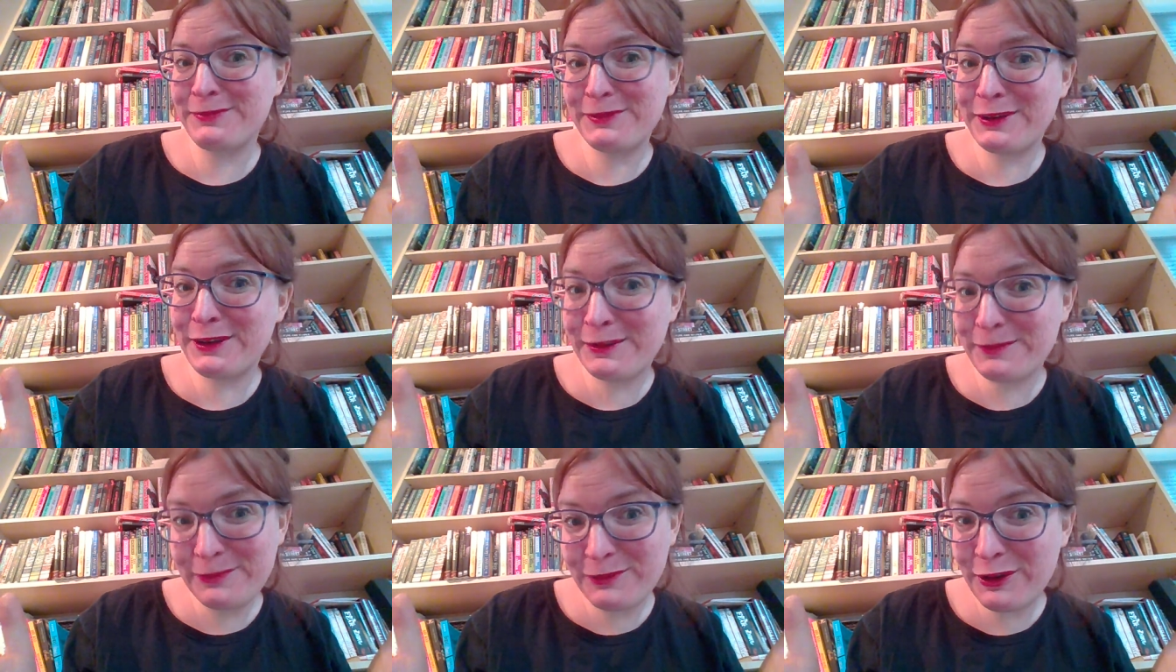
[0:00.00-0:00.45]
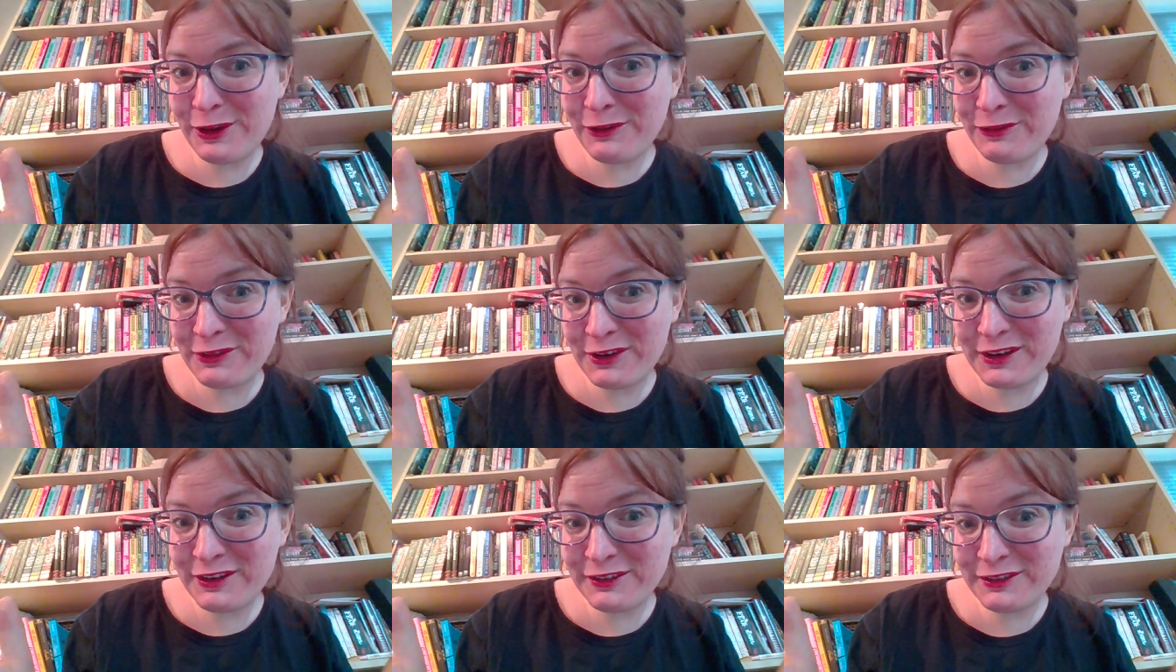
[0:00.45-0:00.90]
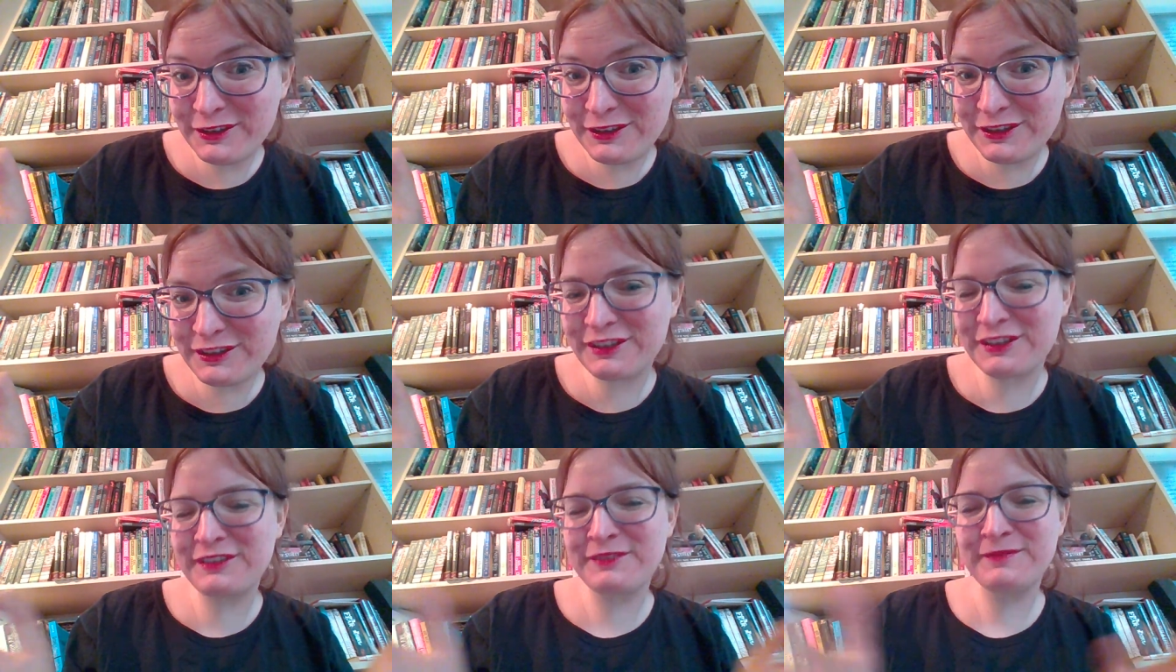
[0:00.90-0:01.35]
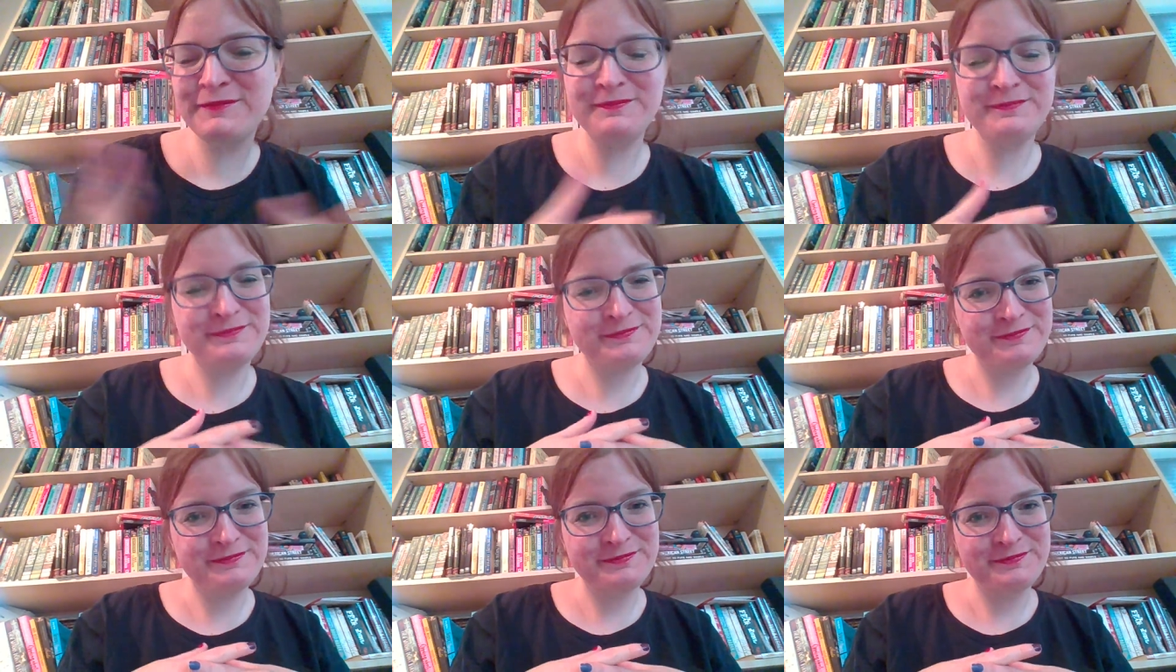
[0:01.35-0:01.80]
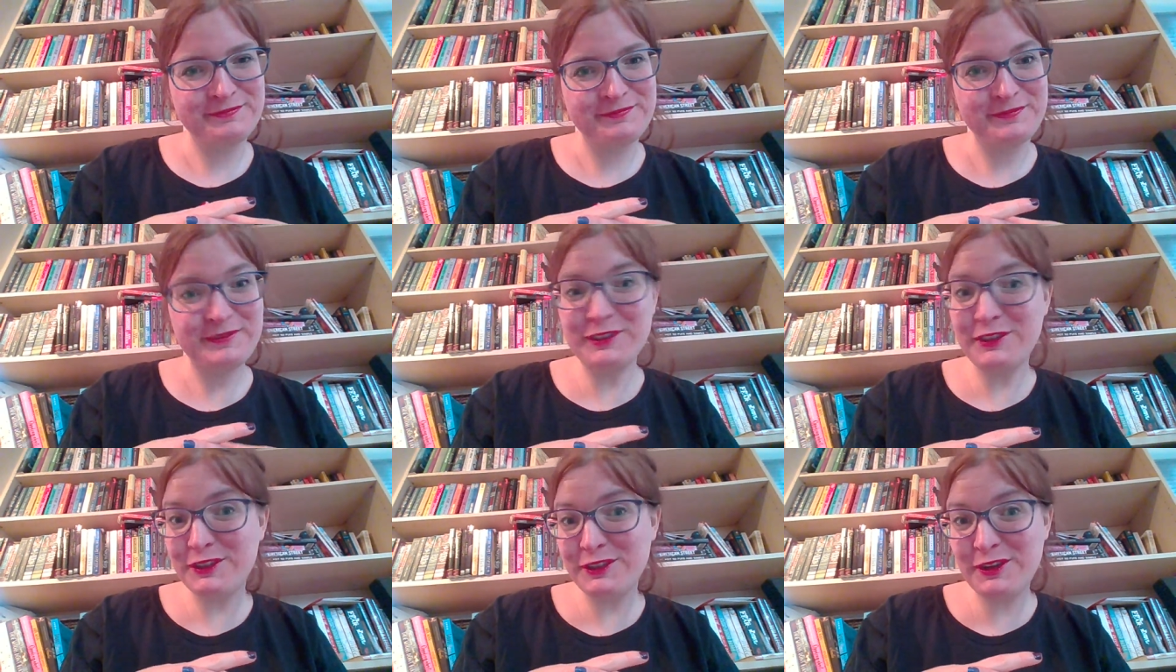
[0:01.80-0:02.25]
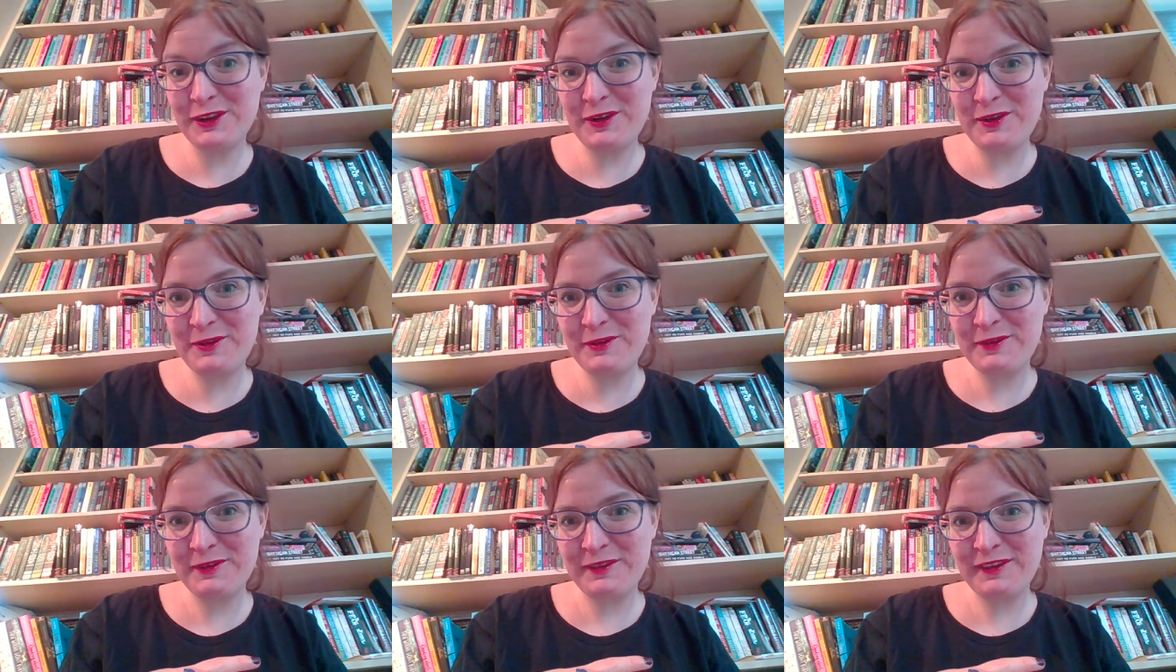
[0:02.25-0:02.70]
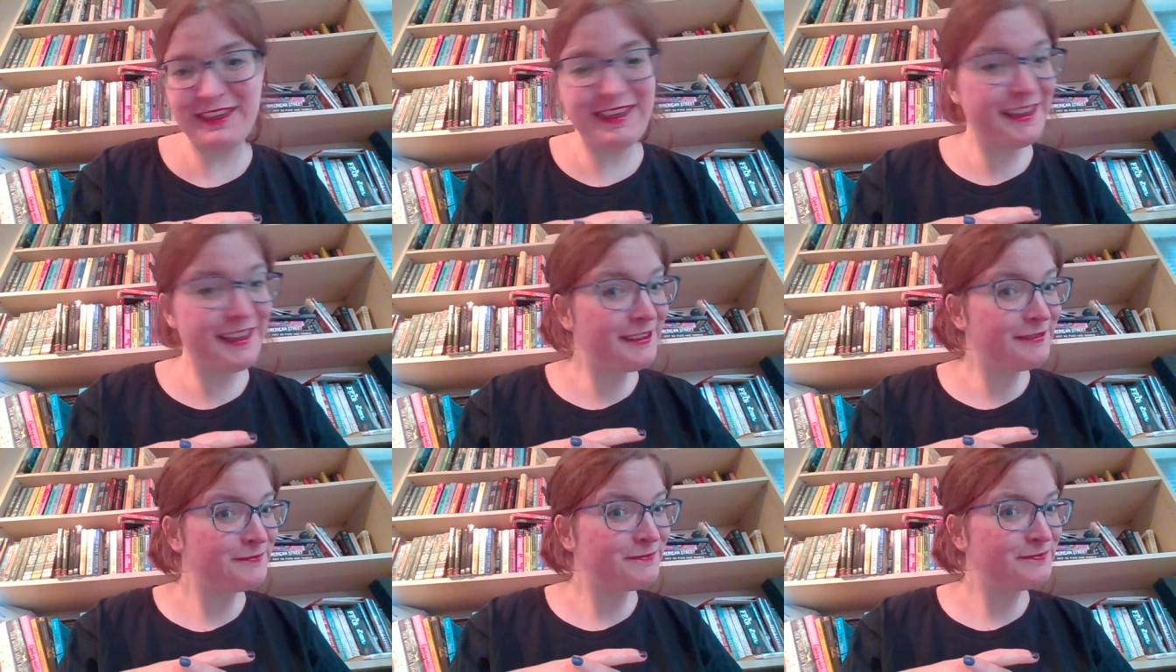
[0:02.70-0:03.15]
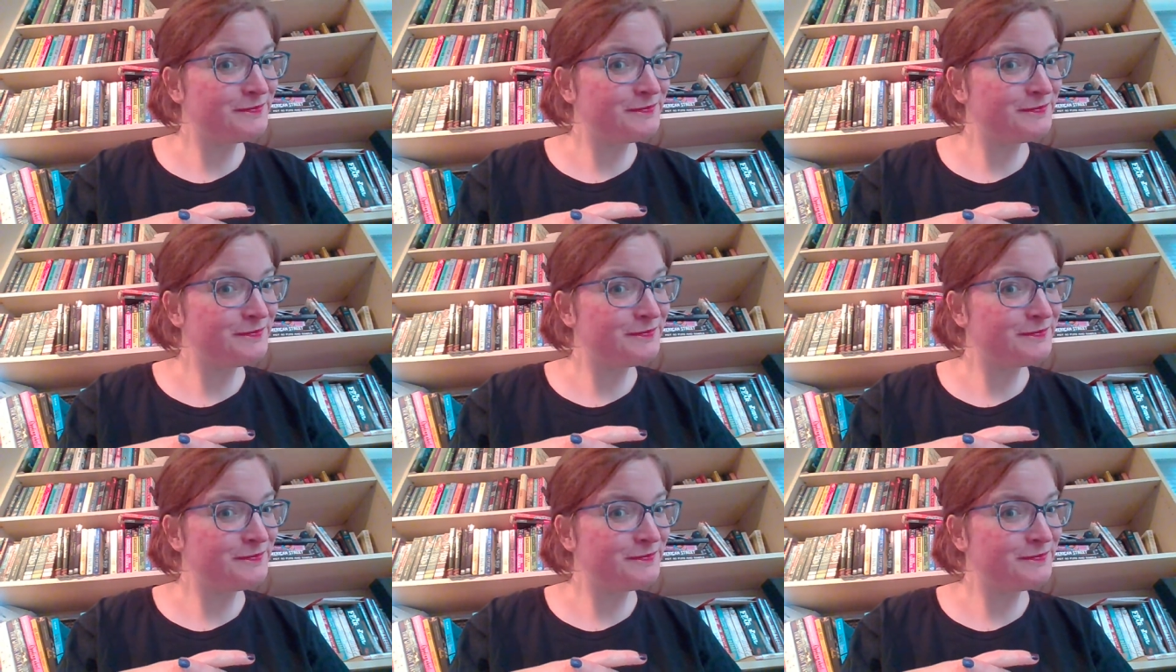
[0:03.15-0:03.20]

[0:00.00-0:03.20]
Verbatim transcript: book boyfriends. So, yeah,